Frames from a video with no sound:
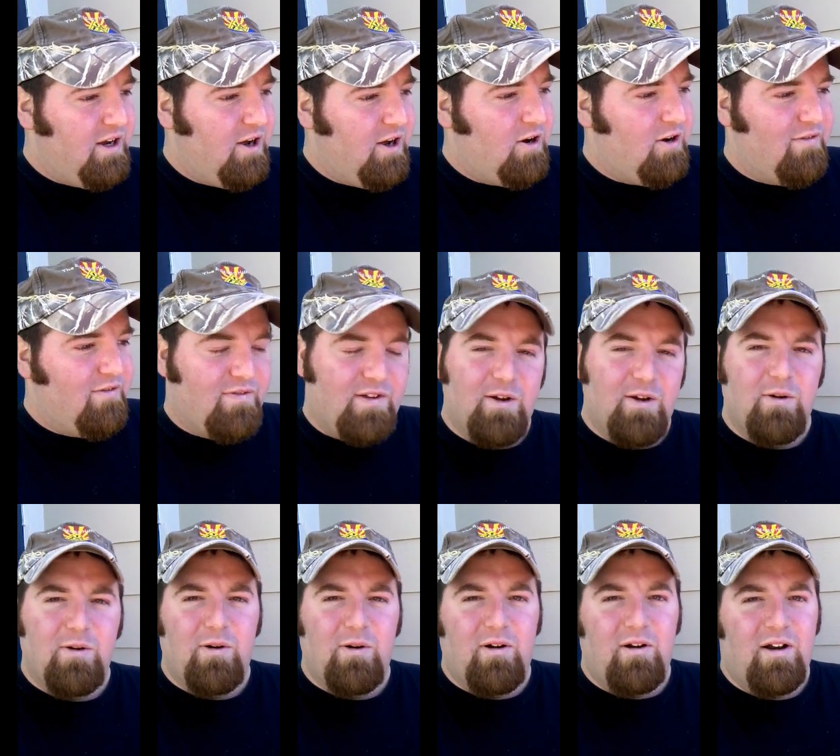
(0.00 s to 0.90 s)
You know, if
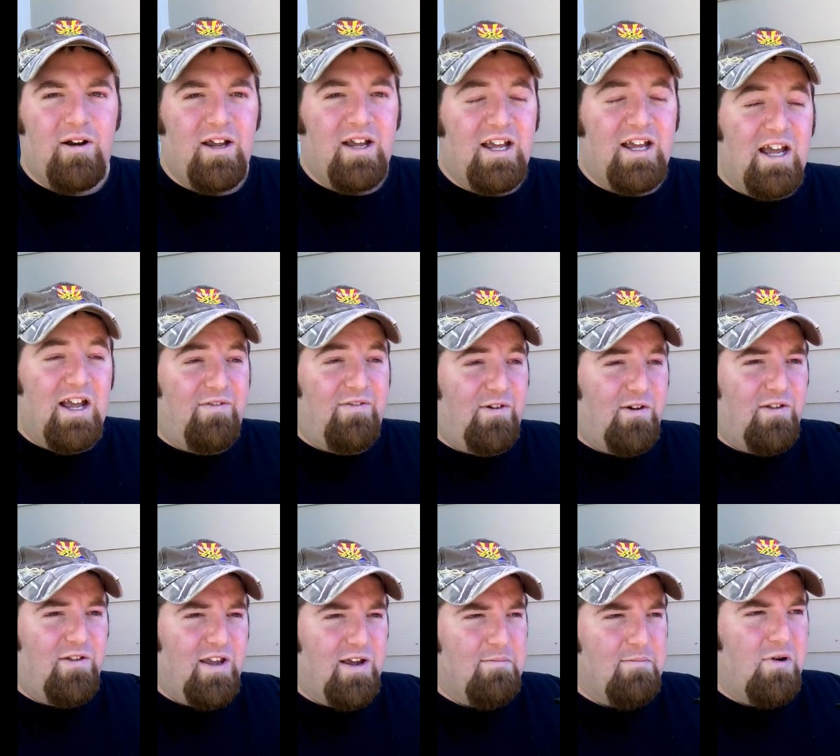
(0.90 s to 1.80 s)
you're
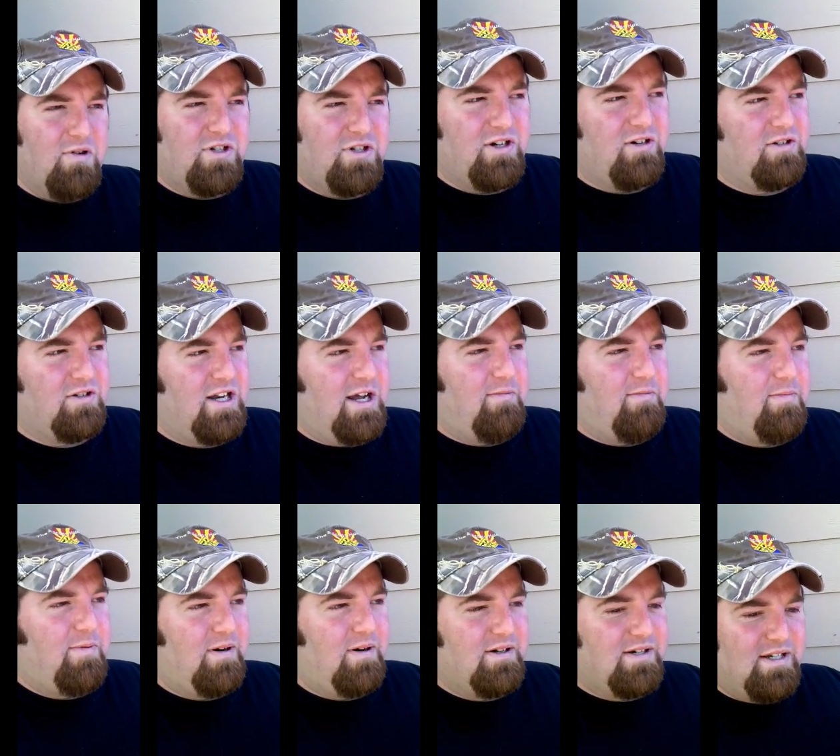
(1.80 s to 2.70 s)
the emotional
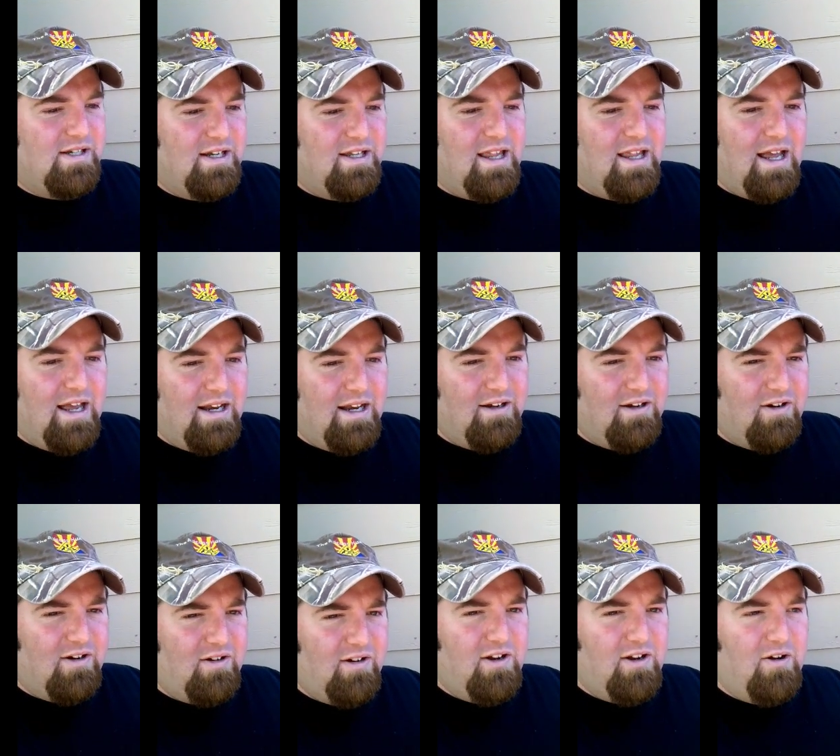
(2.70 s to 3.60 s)
type of person that,
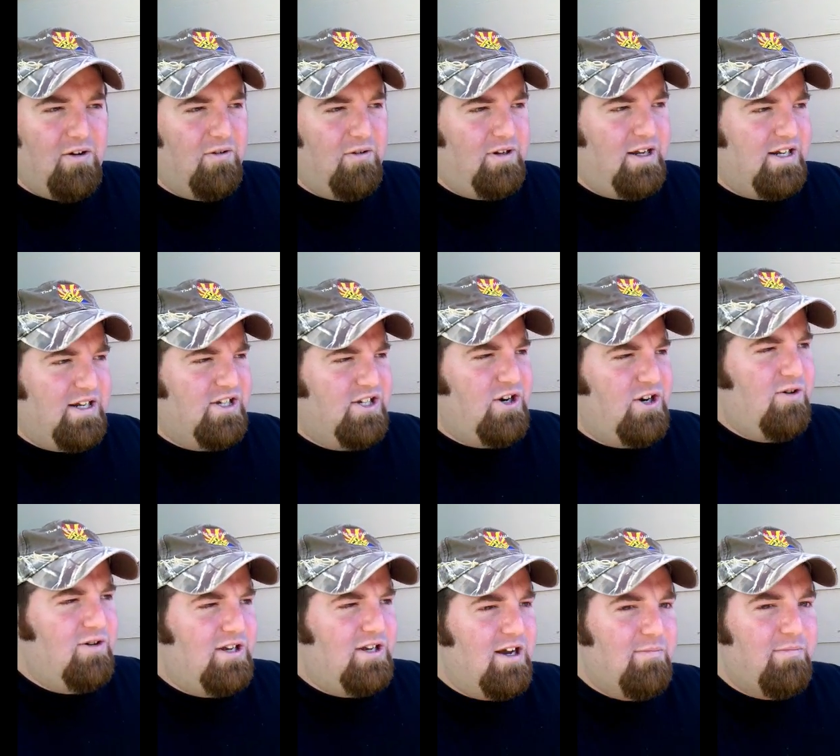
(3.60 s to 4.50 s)
you know, gets
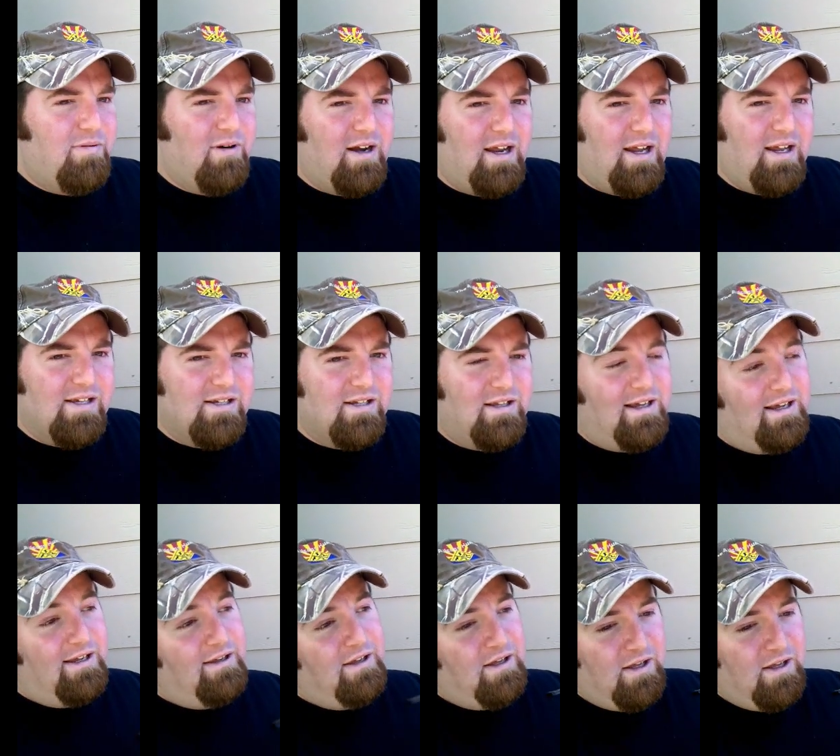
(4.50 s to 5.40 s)
choked up pretty
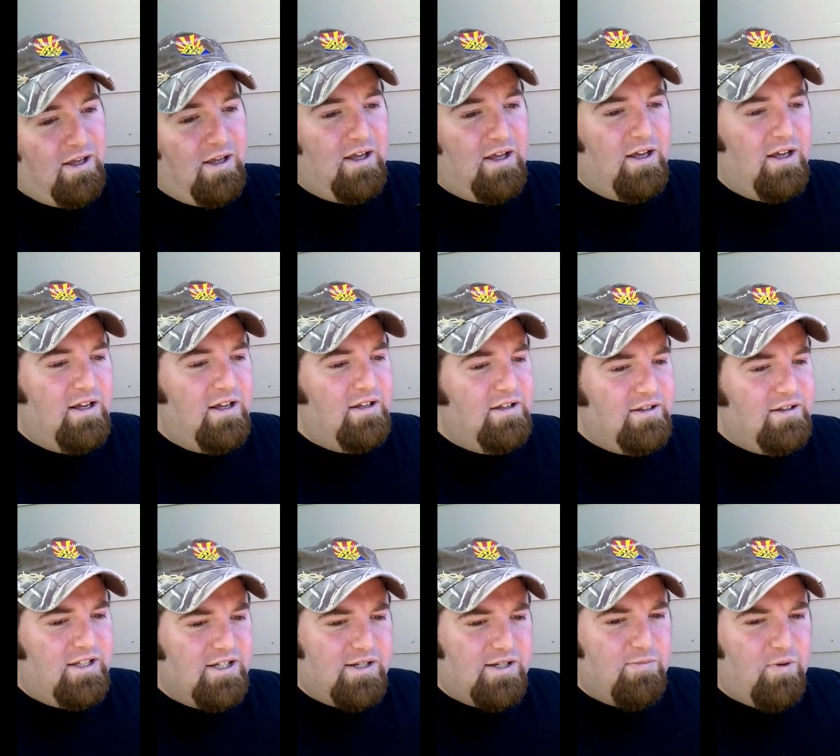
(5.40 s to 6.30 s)
easily,
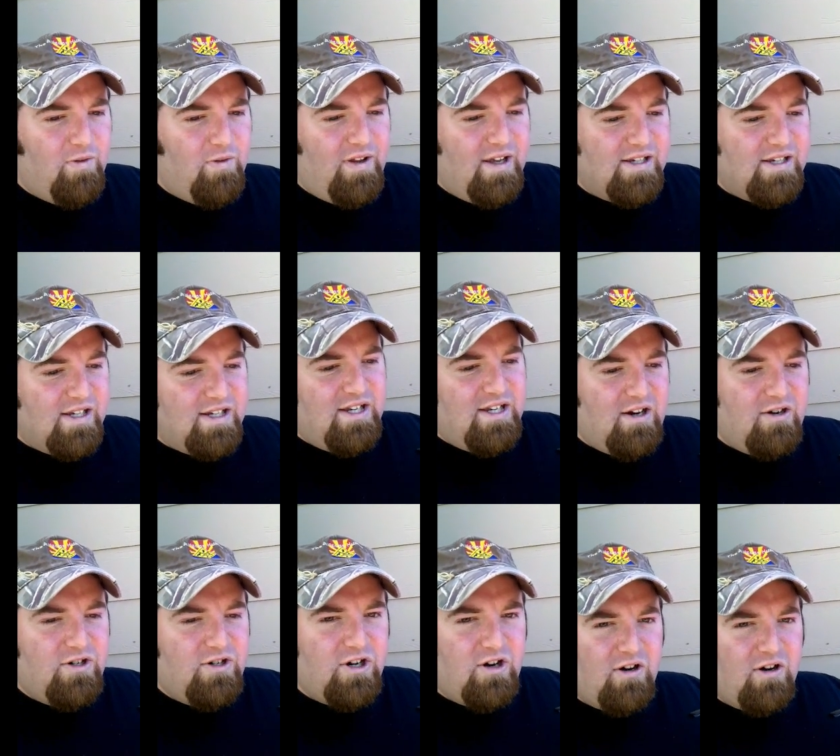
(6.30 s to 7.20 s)
this movie is a
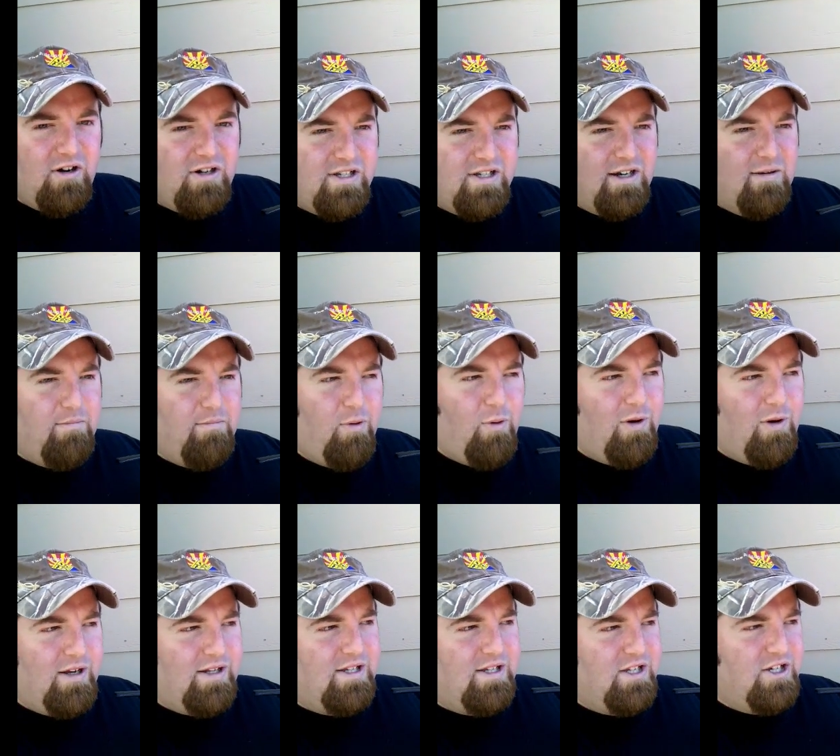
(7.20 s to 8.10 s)
tearjerker at some
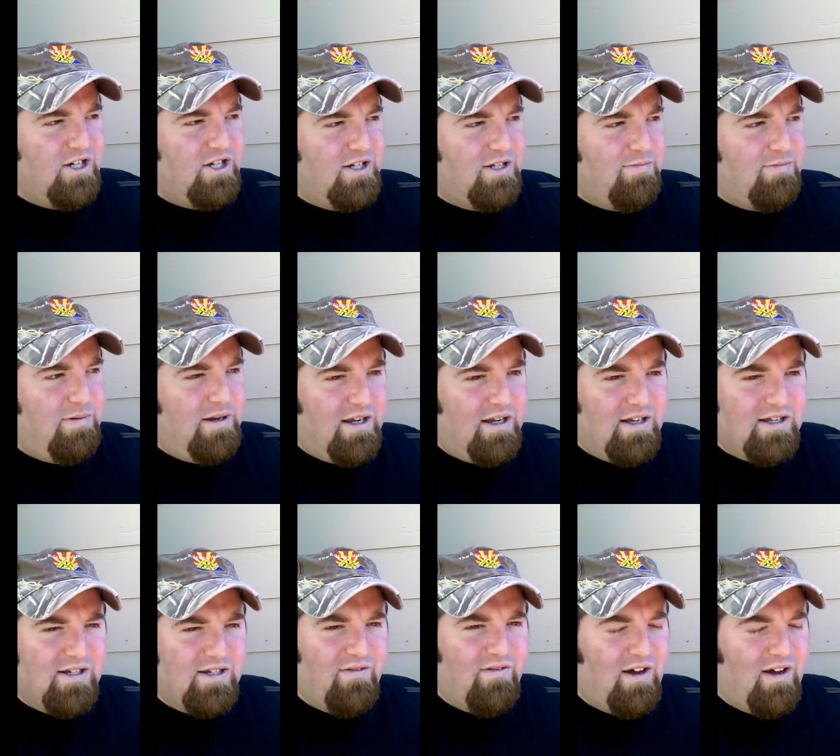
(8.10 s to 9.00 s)
points just
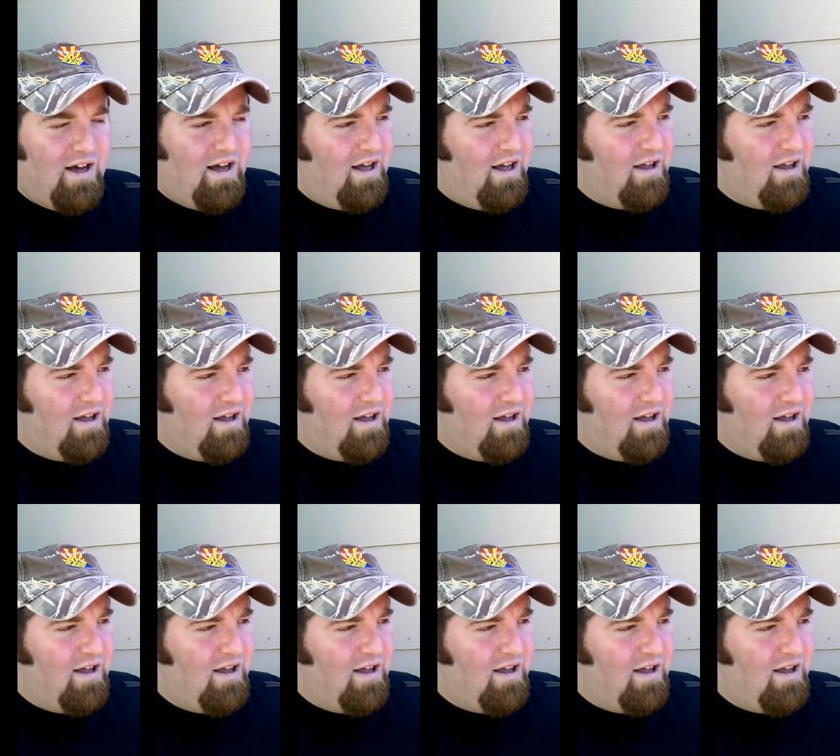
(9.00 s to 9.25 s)
because of